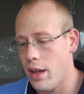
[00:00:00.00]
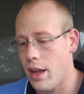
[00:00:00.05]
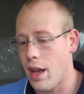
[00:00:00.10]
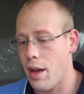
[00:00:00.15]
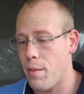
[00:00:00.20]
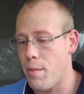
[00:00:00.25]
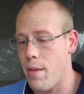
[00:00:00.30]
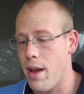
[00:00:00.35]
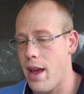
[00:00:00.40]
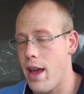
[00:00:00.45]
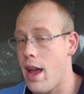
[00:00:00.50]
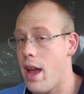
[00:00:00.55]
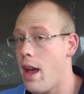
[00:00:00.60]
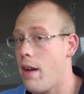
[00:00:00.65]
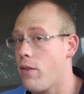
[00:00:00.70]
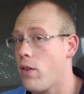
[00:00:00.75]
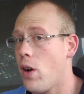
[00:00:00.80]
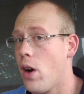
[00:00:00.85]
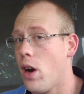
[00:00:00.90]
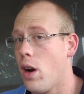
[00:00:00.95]
it may
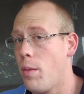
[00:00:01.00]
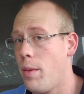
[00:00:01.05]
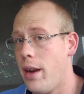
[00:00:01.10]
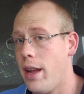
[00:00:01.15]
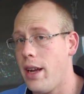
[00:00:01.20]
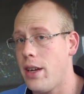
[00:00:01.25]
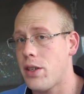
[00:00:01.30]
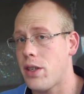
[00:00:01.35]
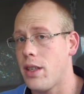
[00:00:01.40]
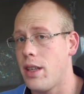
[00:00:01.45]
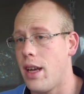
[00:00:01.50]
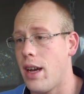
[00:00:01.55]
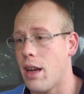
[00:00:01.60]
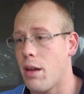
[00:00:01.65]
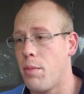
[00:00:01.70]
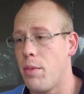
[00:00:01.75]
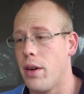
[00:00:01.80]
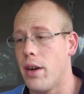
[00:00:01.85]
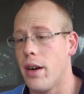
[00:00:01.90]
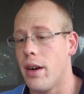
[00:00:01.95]
have carbonation
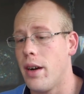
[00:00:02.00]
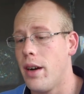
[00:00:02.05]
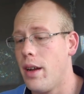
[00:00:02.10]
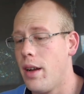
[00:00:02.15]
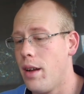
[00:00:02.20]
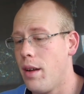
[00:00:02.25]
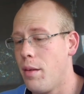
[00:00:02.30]
like beer,